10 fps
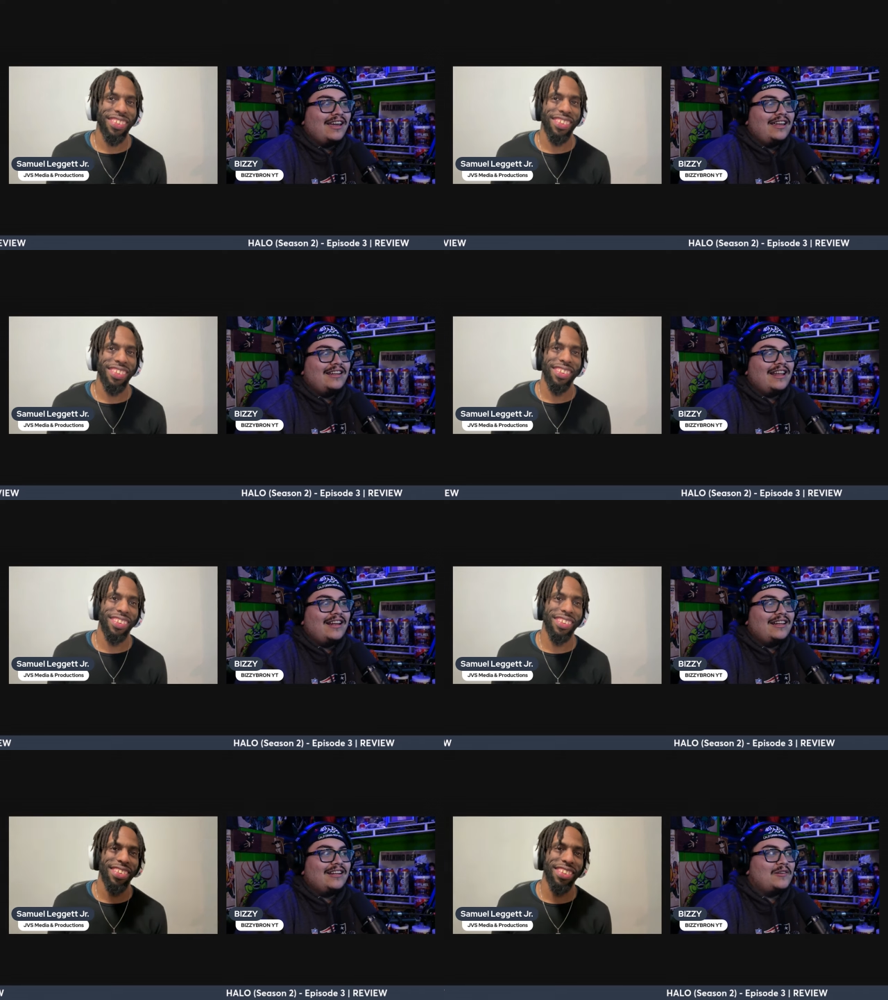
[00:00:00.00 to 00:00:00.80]
Speaker 1: and then
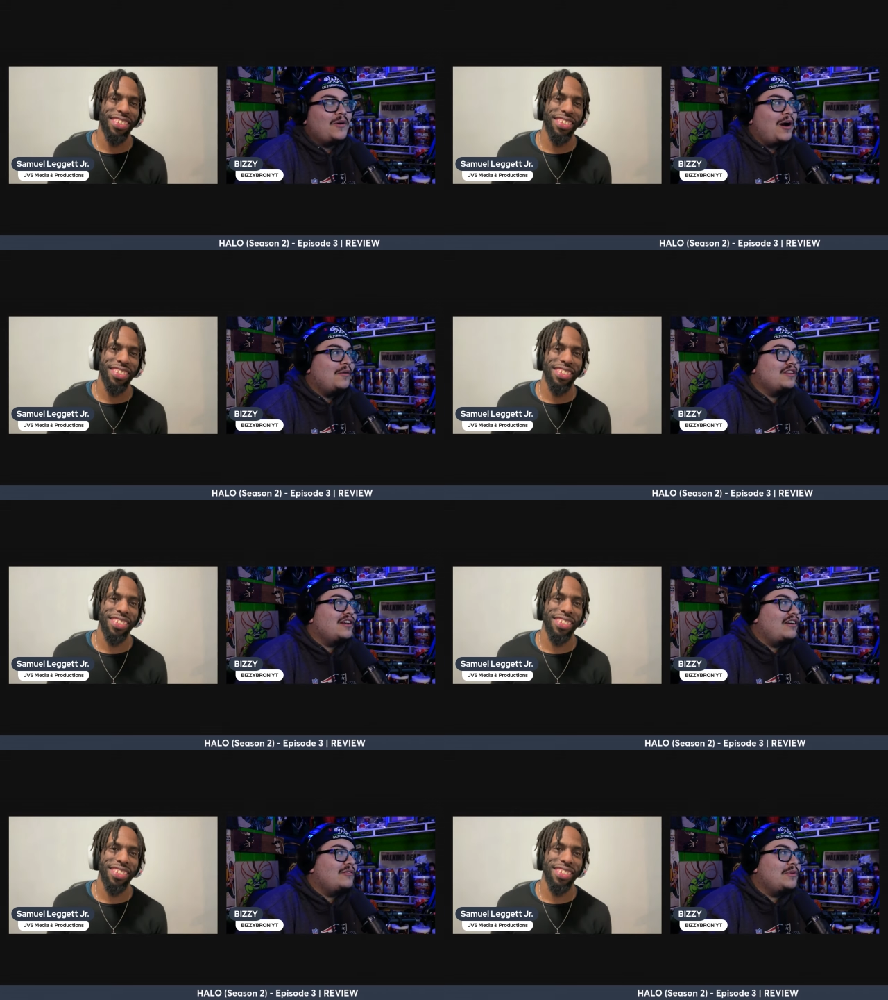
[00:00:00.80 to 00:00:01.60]
and then Kwan was
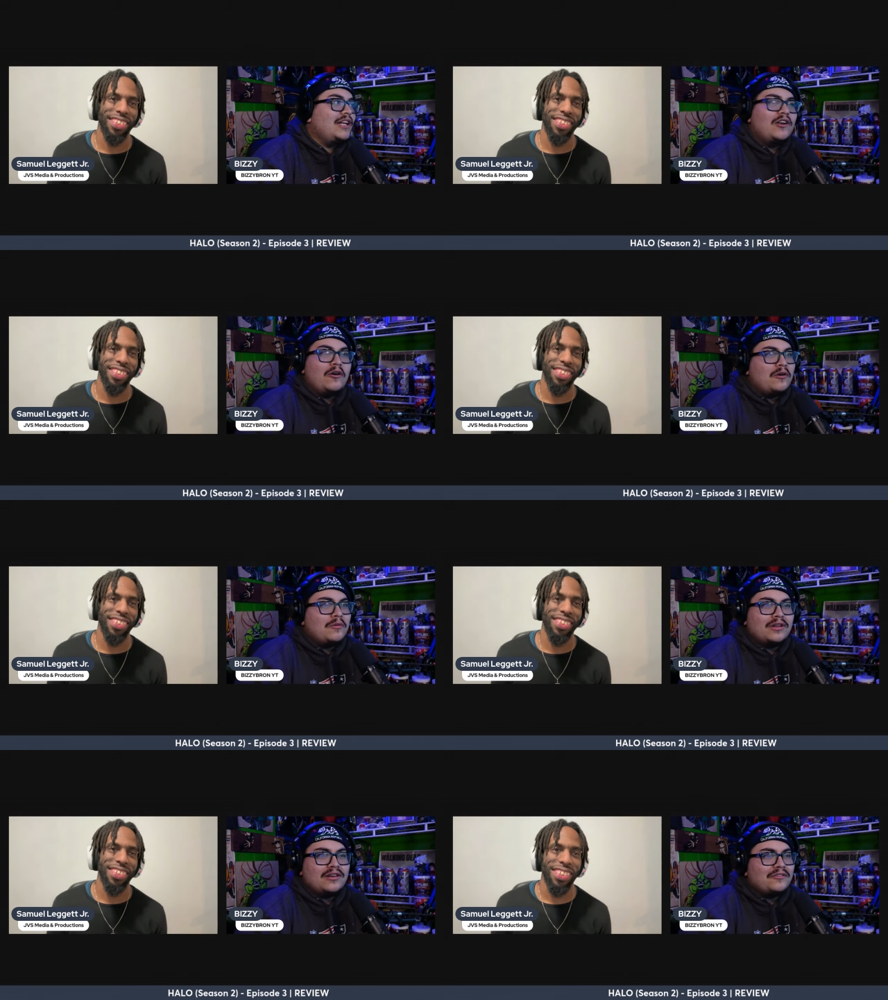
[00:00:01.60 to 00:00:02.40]
gonna have to be like, no, it
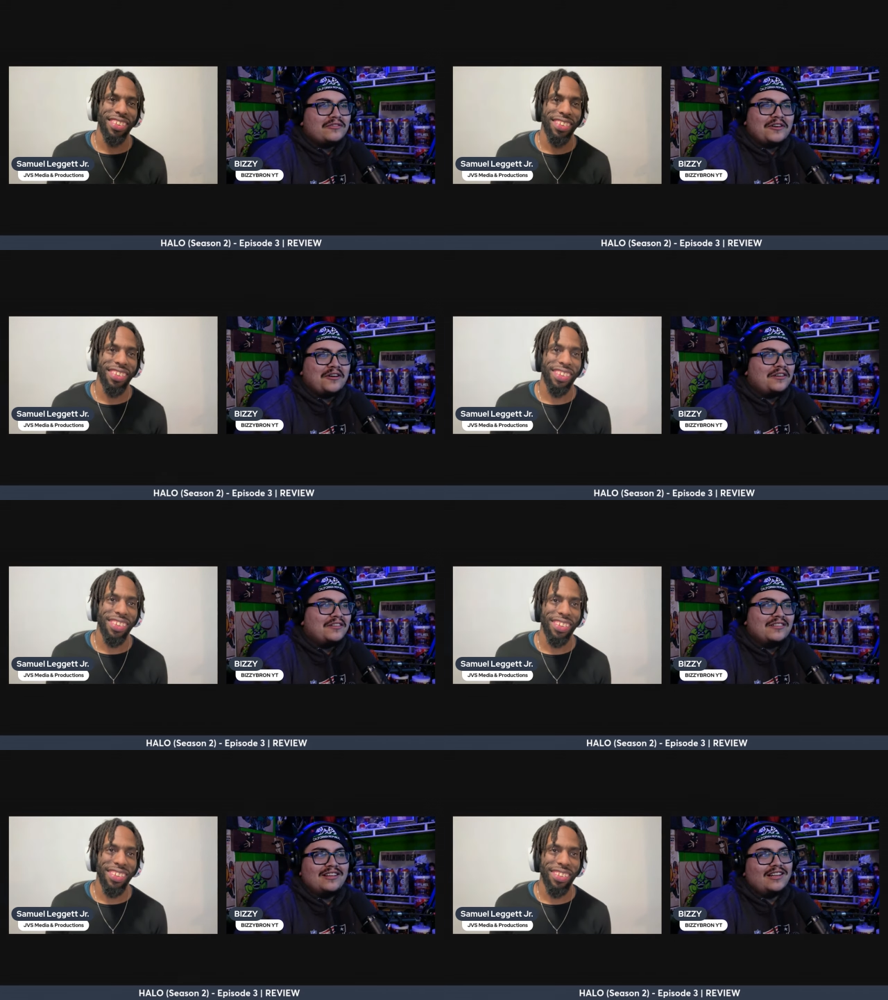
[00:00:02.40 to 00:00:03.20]
wasn't your fault,
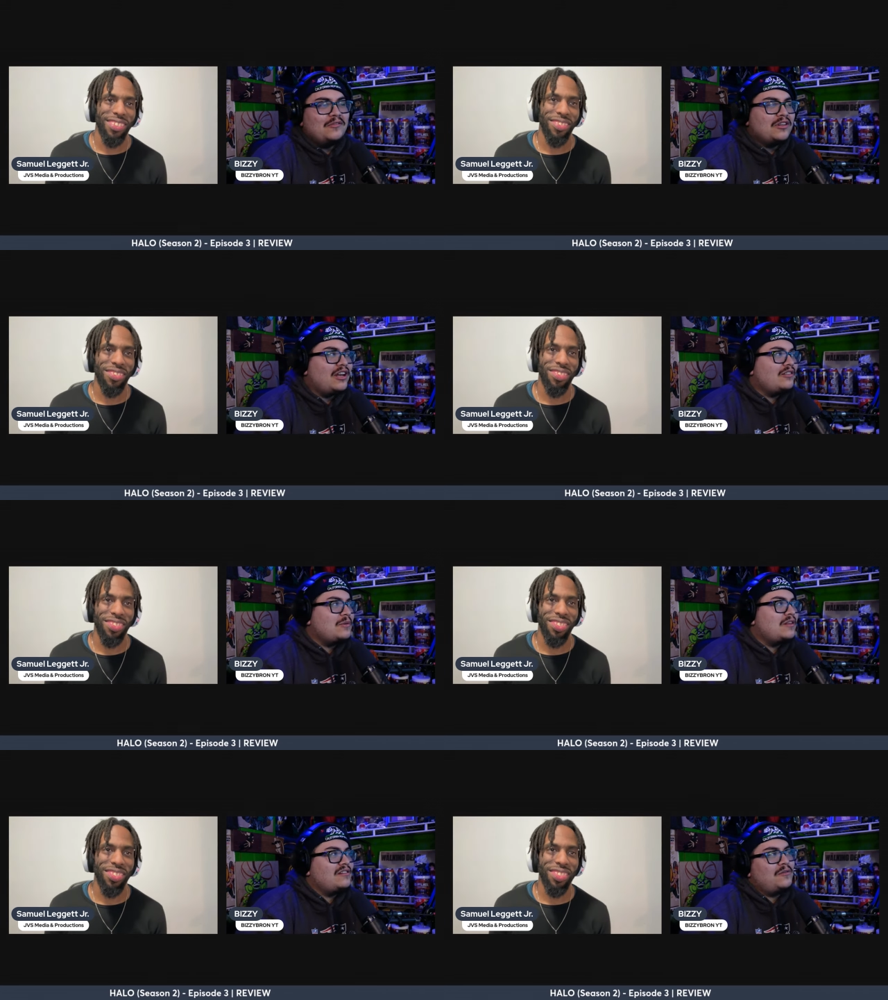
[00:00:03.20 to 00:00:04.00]
and then it was gonna have to
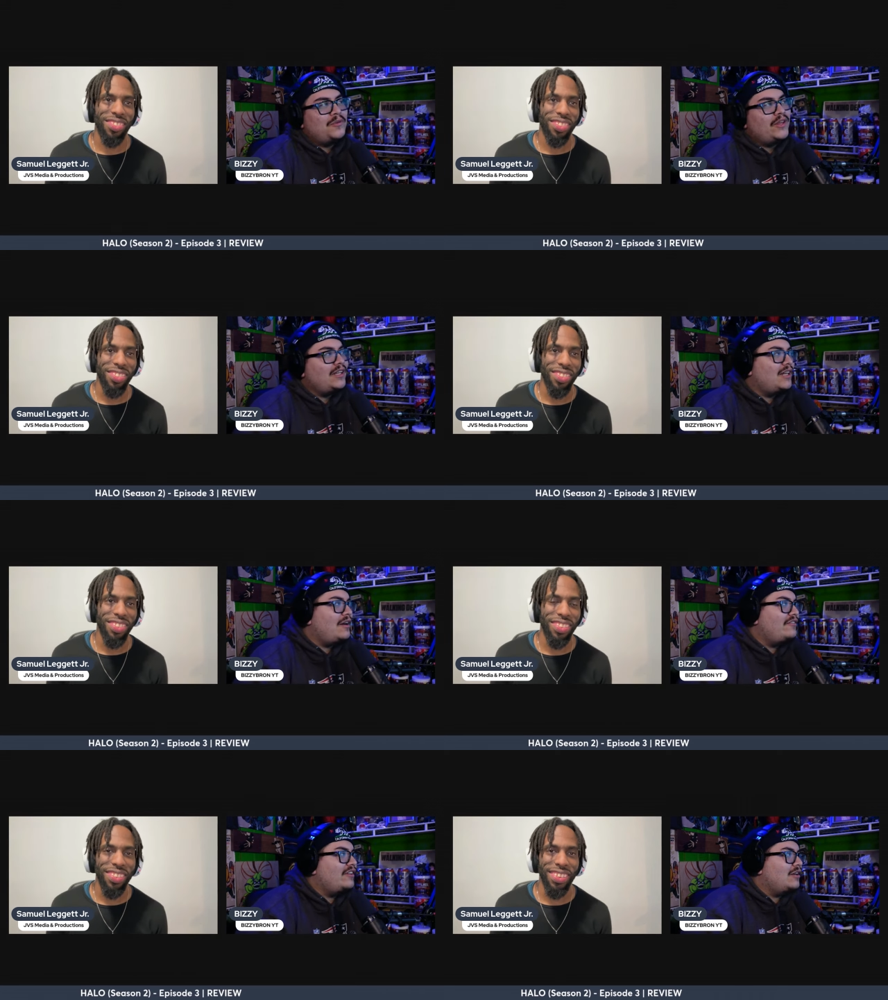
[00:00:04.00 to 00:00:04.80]
be this whole thing that I feel like